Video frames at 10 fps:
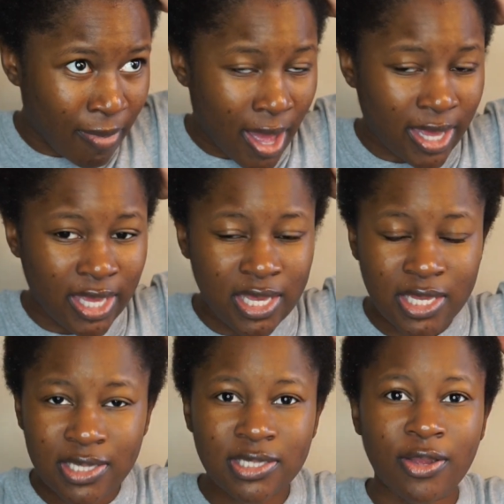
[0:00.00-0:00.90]
and my
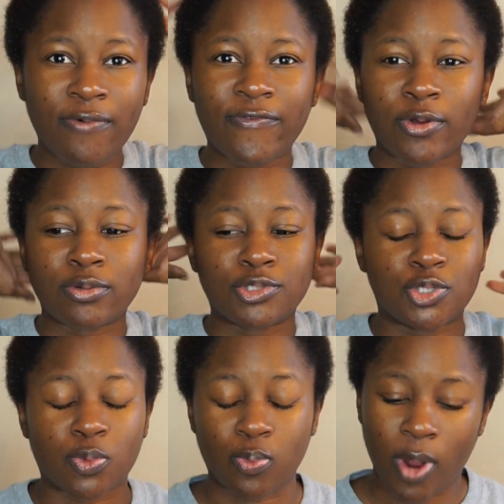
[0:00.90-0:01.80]
ends don't feel
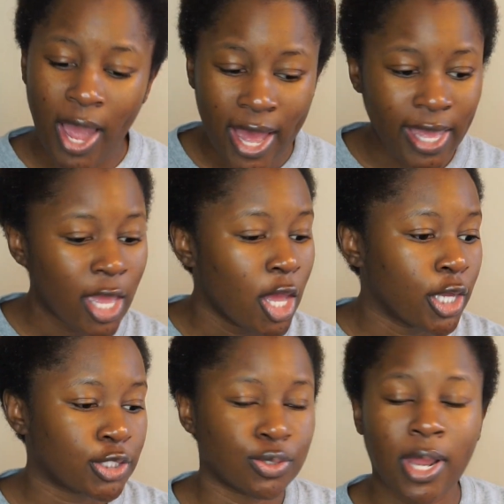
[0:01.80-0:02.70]
dry.
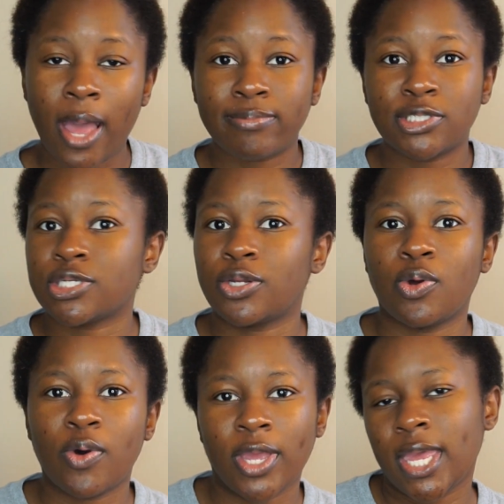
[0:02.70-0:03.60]
So now I'm just going to
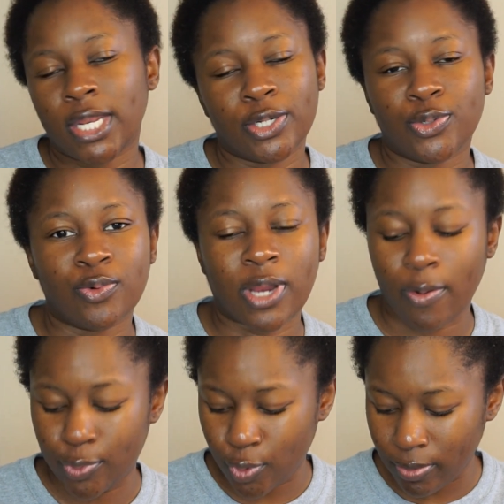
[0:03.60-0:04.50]
go ahead and do what
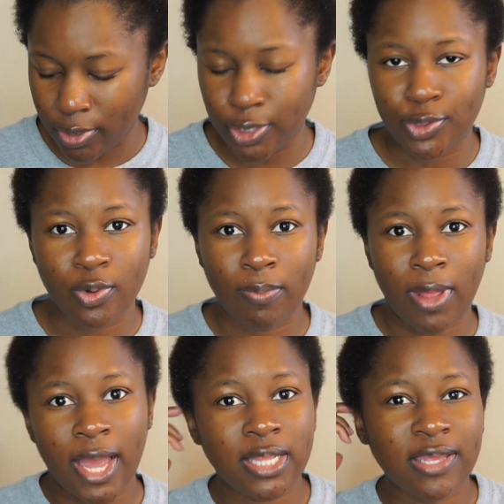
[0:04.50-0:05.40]
I would normally do.
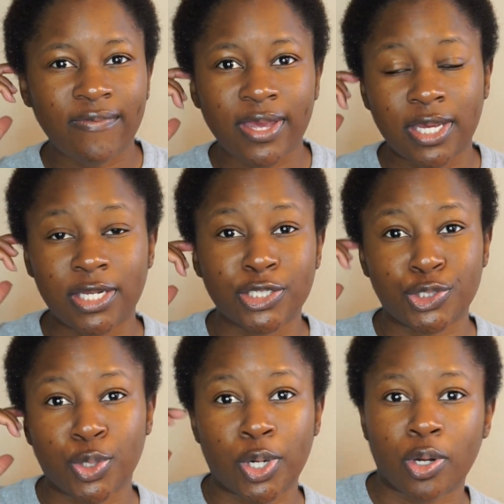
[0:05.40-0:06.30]
Apply leave-in
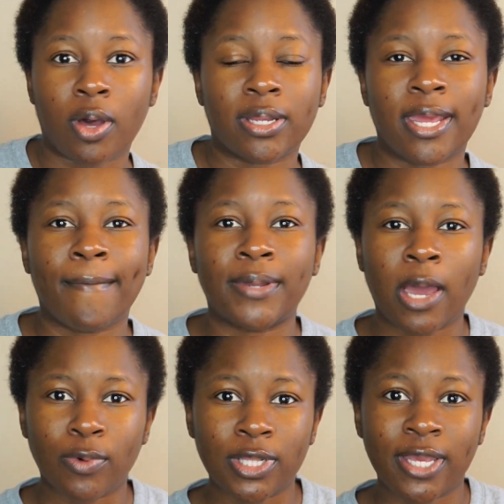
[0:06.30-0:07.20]
conditioner and all that. But
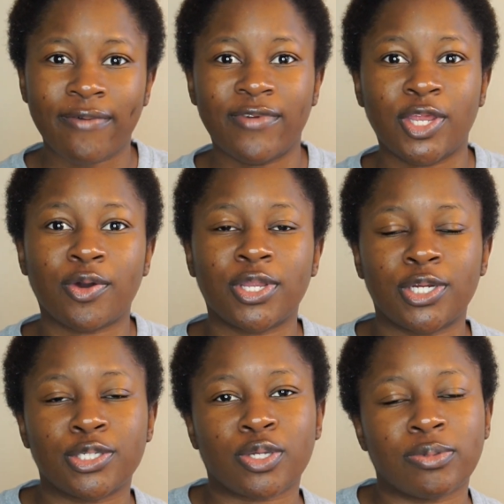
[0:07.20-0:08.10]
I will link a video in
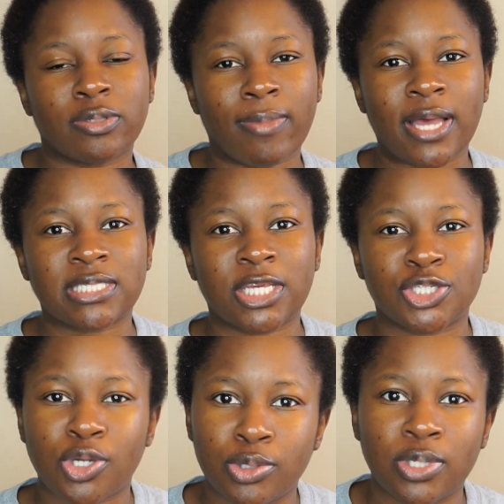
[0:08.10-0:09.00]
the description box
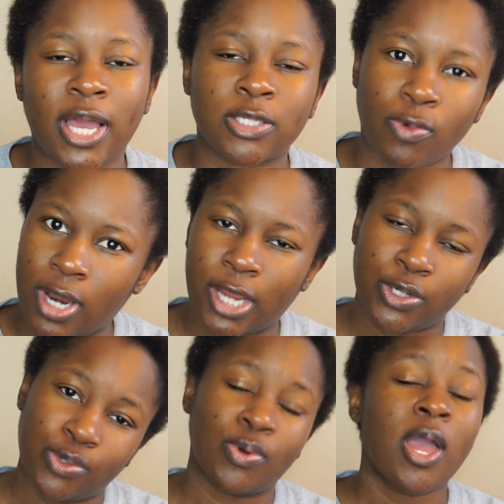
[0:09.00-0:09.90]
that shows you guys what I
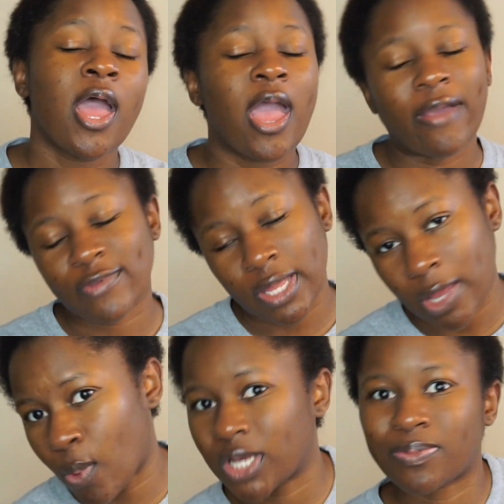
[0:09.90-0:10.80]
do after I
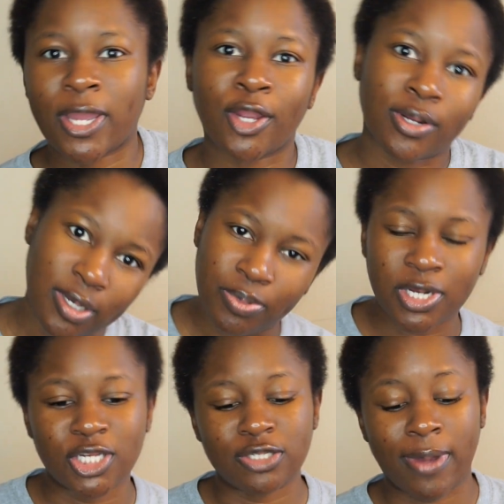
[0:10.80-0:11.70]
like wash my hair and deep
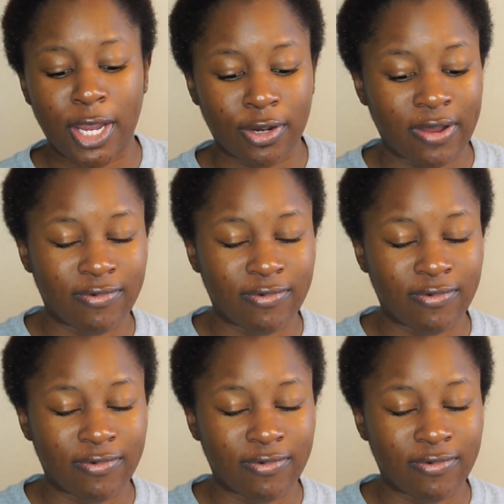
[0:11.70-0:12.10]
condition my hair and